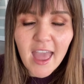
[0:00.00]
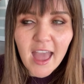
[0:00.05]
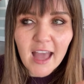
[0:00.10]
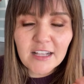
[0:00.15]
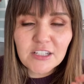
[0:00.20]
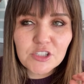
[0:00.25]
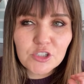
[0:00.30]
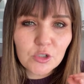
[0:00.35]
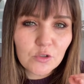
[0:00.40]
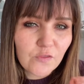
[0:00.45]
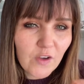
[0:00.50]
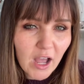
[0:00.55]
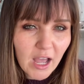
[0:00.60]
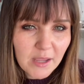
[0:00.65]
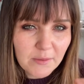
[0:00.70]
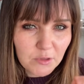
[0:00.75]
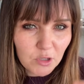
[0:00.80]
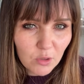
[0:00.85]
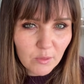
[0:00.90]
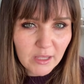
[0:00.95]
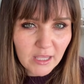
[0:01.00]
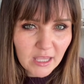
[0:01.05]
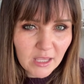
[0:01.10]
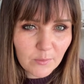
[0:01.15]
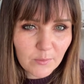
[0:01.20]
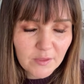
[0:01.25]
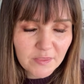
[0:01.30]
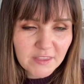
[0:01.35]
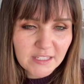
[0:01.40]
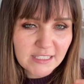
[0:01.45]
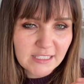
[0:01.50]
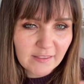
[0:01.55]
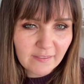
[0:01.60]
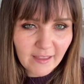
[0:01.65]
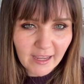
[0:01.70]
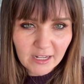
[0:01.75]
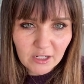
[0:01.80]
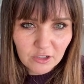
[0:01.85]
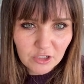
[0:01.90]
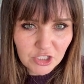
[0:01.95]
And so if I'm going in with this
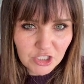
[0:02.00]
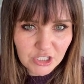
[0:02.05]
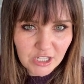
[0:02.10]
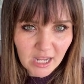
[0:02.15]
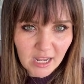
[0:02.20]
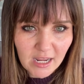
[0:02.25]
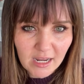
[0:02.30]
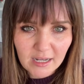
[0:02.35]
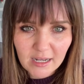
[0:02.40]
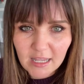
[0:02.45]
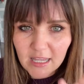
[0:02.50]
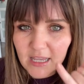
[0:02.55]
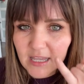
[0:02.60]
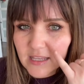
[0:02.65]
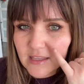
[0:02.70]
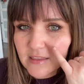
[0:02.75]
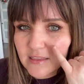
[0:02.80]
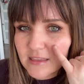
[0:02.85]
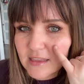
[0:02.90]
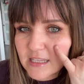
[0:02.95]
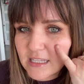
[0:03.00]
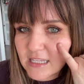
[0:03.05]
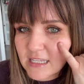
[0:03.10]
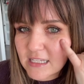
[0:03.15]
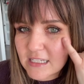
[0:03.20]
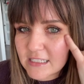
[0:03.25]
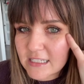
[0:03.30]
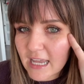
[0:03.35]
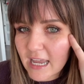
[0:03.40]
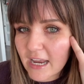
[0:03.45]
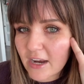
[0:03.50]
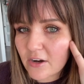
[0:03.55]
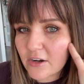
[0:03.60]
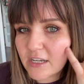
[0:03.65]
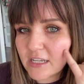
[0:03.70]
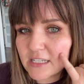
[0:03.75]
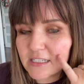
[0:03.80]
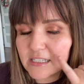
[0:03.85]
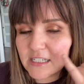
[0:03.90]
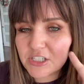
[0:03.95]
lighter shade in these
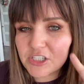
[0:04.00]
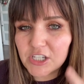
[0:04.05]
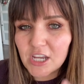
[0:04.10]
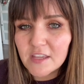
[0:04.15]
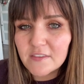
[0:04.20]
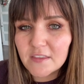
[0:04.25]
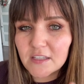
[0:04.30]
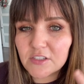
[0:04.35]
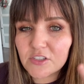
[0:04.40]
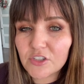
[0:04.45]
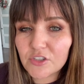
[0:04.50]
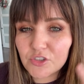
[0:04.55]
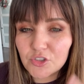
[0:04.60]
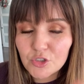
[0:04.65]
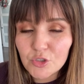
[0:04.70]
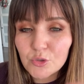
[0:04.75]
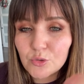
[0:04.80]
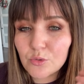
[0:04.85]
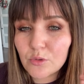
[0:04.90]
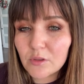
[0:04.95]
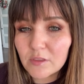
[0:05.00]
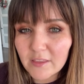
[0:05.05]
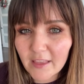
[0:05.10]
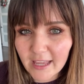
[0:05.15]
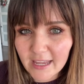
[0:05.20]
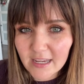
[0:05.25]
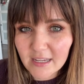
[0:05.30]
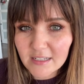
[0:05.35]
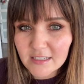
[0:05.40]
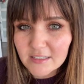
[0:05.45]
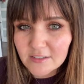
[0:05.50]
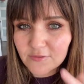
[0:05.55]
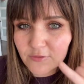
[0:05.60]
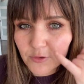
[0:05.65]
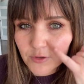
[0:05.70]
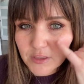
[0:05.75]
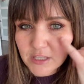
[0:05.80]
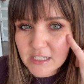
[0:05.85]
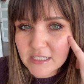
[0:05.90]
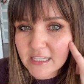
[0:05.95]
areas, a shade that's too light
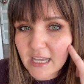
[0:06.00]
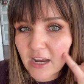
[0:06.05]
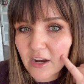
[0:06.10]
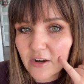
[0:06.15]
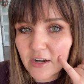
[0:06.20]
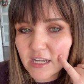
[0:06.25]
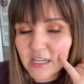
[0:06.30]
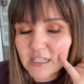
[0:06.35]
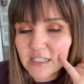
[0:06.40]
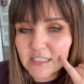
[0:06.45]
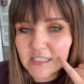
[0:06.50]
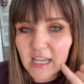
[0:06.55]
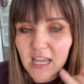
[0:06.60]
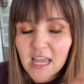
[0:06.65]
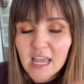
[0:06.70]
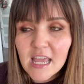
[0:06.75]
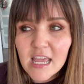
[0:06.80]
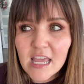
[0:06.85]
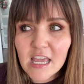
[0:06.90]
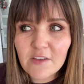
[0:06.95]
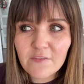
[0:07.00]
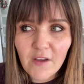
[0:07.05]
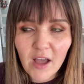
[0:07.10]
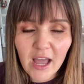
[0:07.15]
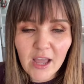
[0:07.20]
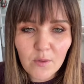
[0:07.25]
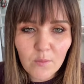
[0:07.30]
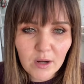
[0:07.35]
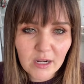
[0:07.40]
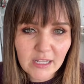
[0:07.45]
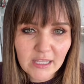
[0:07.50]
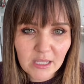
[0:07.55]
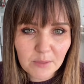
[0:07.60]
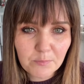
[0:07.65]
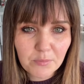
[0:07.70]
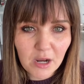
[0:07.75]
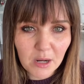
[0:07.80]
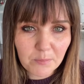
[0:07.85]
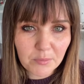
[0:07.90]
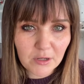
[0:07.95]
for these areas, if I wanna
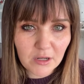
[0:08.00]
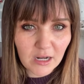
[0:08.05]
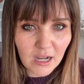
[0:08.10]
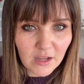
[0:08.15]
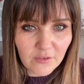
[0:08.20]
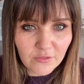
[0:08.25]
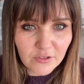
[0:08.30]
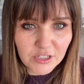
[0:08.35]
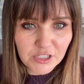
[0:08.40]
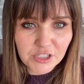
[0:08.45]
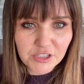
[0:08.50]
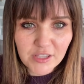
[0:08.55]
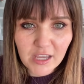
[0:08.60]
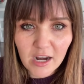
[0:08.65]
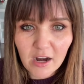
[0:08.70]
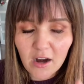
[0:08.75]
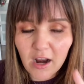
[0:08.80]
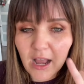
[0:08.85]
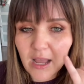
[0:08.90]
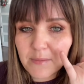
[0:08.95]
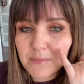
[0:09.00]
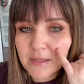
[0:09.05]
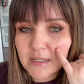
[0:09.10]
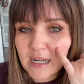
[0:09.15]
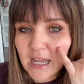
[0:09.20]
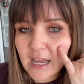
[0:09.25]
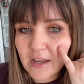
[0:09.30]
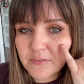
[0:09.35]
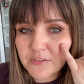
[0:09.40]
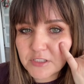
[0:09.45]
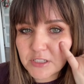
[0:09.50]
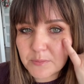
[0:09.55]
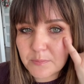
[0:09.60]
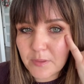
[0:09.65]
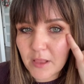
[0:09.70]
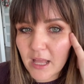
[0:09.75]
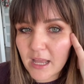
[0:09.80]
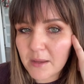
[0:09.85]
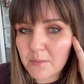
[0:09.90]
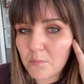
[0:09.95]
get proper coverage there, I'm gonna have to
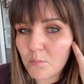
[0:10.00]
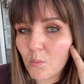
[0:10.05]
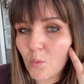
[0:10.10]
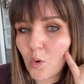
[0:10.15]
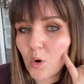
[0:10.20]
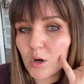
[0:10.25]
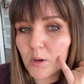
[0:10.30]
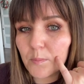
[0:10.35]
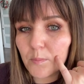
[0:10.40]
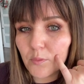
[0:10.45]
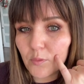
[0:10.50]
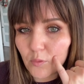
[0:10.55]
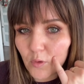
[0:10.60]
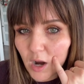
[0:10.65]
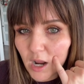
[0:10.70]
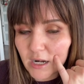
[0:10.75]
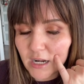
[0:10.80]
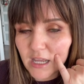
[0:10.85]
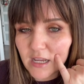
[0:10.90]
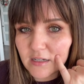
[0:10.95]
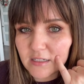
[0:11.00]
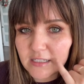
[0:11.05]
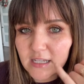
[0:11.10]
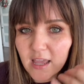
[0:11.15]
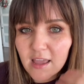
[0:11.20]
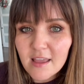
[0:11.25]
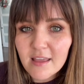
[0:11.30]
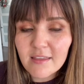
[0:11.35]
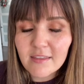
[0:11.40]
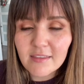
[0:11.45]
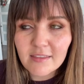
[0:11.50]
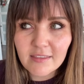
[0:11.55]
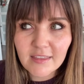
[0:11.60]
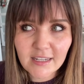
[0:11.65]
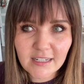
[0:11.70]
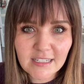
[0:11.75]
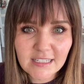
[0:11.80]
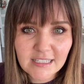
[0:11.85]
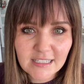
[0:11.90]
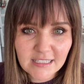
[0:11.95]
apply more product
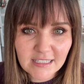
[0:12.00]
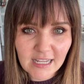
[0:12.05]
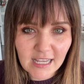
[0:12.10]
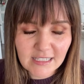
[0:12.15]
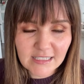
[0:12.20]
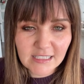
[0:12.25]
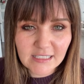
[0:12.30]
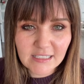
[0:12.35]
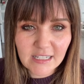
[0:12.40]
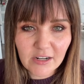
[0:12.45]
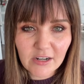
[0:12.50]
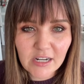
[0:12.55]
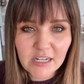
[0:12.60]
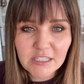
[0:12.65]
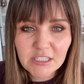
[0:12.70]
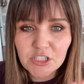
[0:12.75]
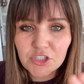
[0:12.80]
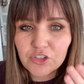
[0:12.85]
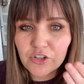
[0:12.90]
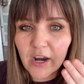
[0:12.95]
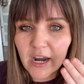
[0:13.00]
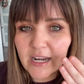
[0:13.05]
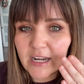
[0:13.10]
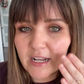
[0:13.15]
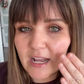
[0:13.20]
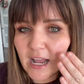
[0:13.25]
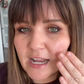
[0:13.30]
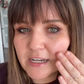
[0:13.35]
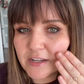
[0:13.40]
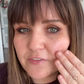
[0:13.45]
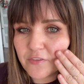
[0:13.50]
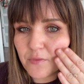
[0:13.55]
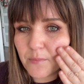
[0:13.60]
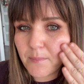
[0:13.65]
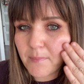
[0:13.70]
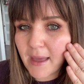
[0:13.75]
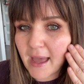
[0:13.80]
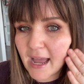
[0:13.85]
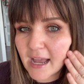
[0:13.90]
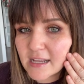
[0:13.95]
than is necessary to try to kind of
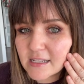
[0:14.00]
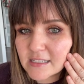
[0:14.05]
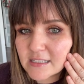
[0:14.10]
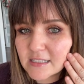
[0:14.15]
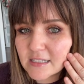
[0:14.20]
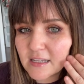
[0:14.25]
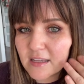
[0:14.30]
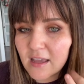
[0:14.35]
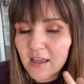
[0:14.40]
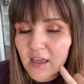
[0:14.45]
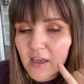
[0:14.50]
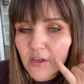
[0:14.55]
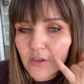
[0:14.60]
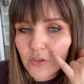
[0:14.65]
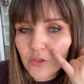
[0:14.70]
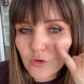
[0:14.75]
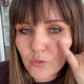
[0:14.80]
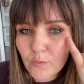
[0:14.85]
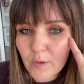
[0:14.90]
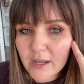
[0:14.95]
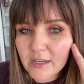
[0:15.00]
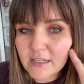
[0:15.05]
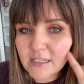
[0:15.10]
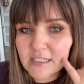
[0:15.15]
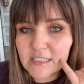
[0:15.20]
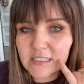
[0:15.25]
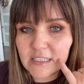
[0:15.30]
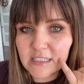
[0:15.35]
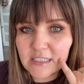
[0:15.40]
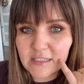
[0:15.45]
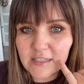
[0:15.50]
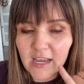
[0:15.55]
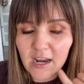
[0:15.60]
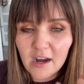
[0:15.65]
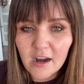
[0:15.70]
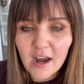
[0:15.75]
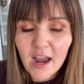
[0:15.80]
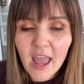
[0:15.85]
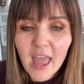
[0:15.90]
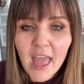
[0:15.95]
mask the redness that's
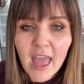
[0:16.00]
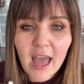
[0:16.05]
there.